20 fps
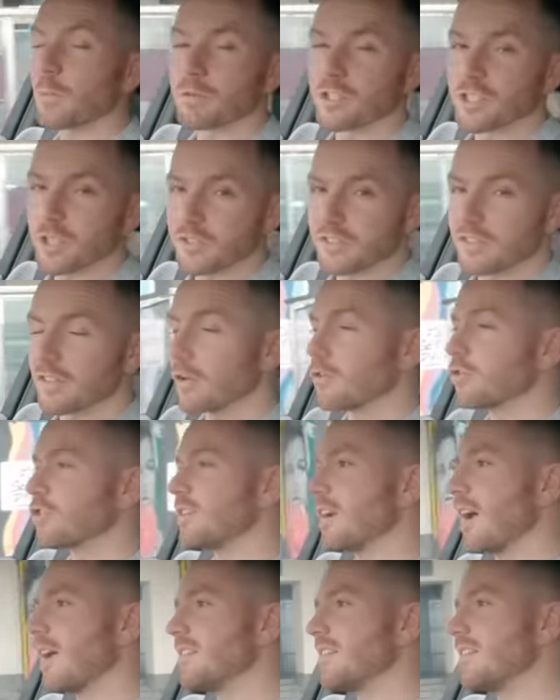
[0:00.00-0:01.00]
one produces
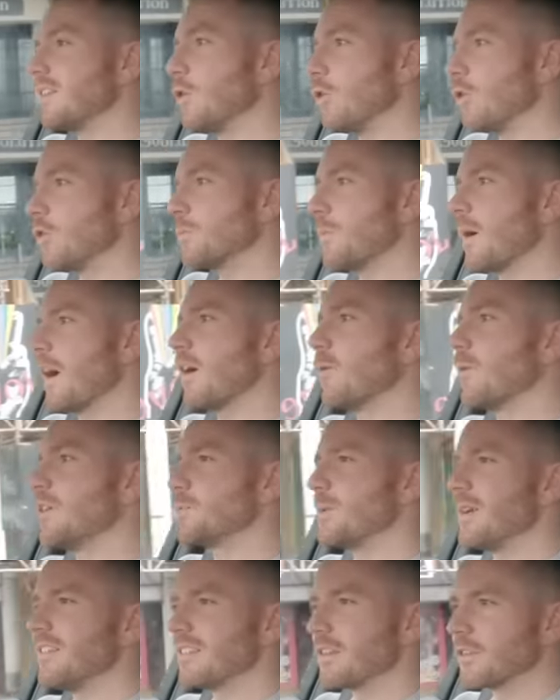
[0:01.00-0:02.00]
190 horsepower,
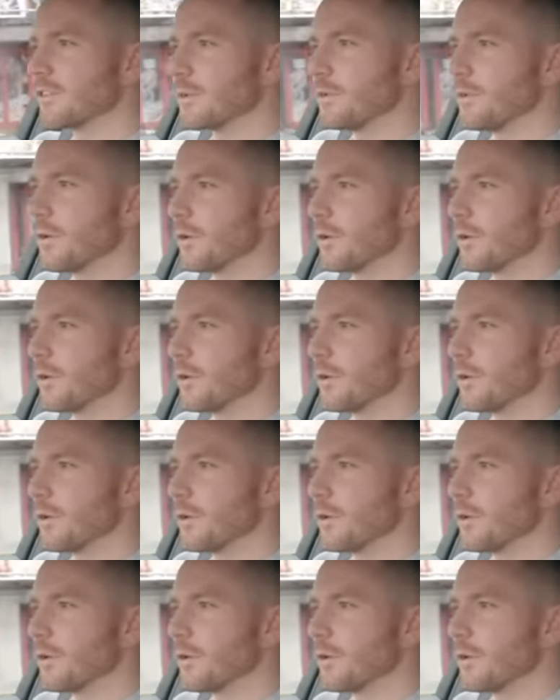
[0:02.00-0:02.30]
which means it'll do